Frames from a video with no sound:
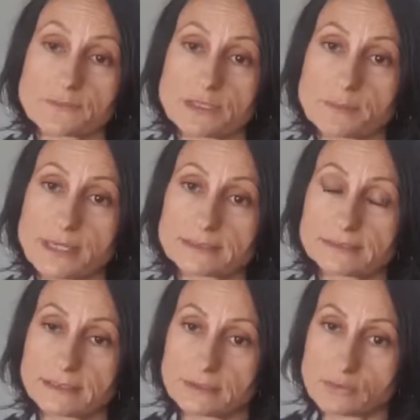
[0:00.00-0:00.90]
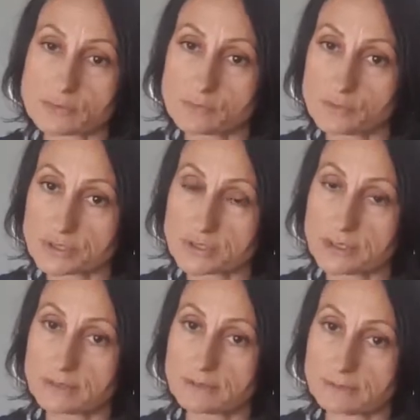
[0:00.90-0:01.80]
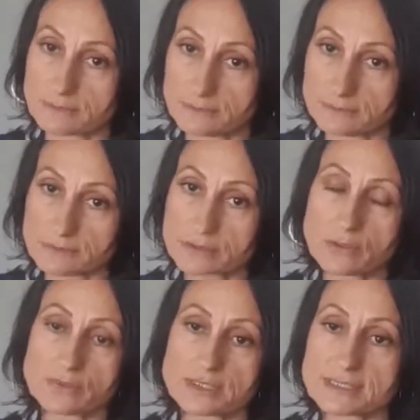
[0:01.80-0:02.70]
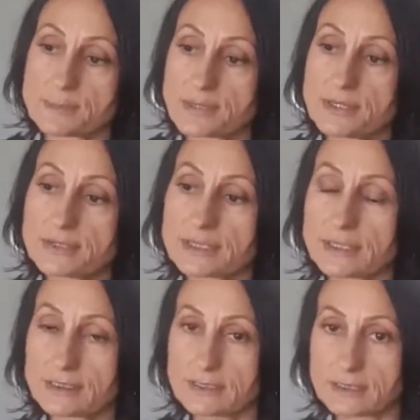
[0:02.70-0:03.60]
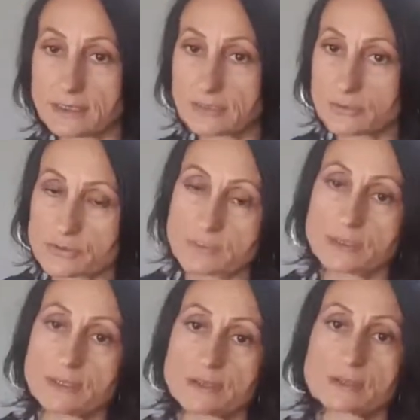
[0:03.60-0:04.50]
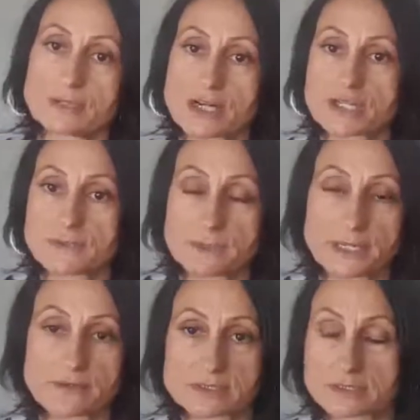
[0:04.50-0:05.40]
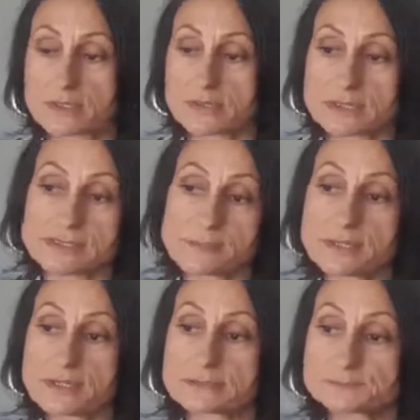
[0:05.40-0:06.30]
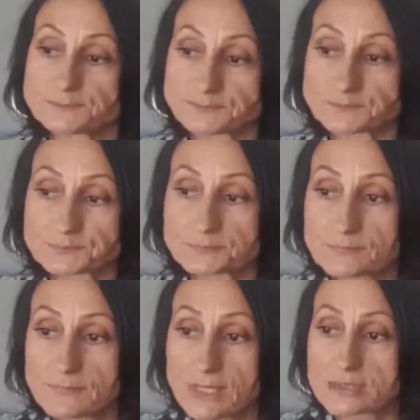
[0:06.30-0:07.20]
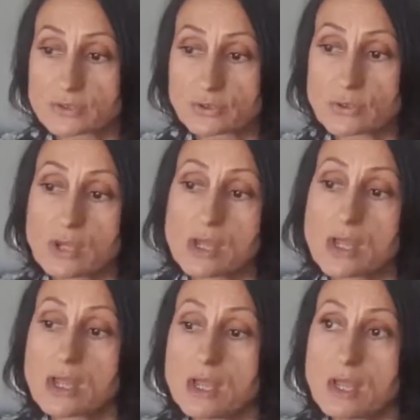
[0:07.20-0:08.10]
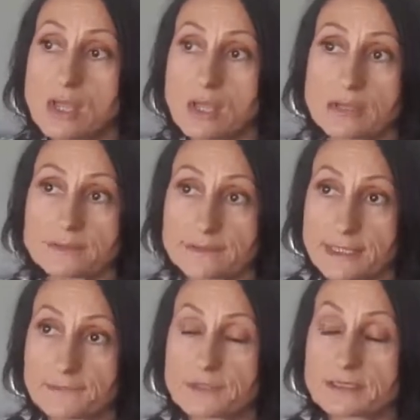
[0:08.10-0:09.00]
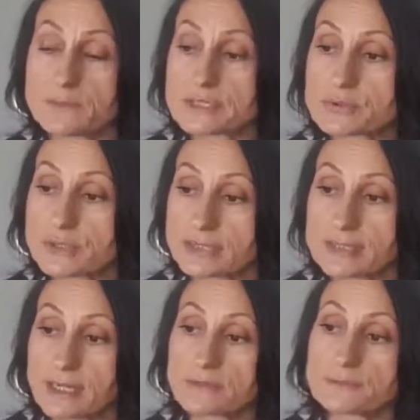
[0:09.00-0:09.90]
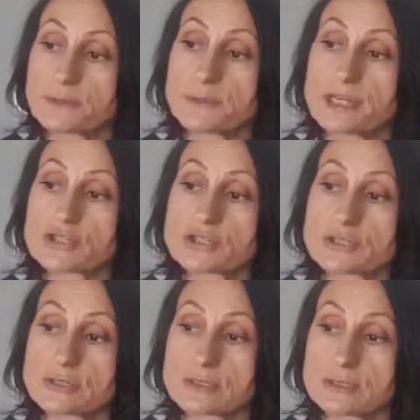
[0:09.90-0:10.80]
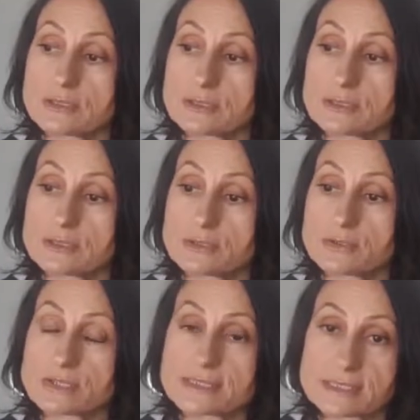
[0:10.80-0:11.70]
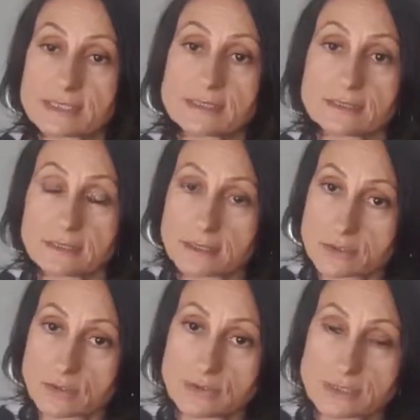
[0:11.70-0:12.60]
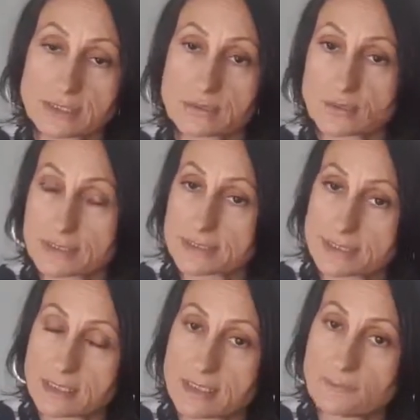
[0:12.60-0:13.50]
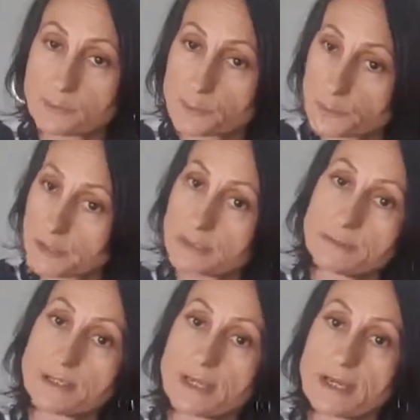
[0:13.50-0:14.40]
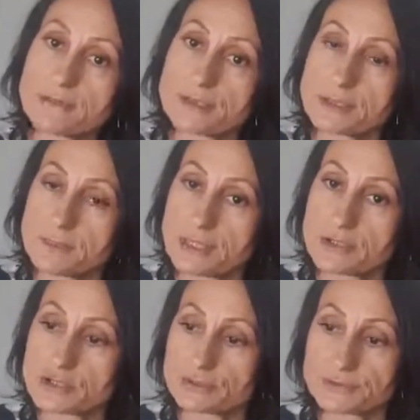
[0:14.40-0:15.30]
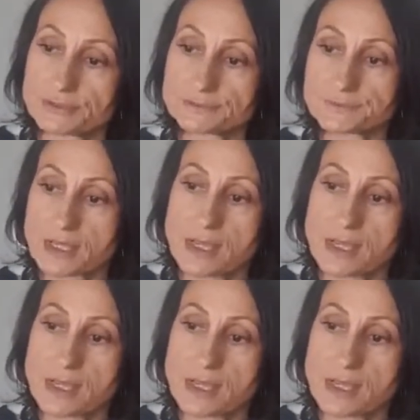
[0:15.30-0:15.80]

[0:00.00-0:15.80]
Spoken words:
feeling better, and those moods are slowly disappearing, and those aggressive behaviors slowly disappearing. So definitely once you get down inflammation, you can see results, and you can see improvement in behavior in many children.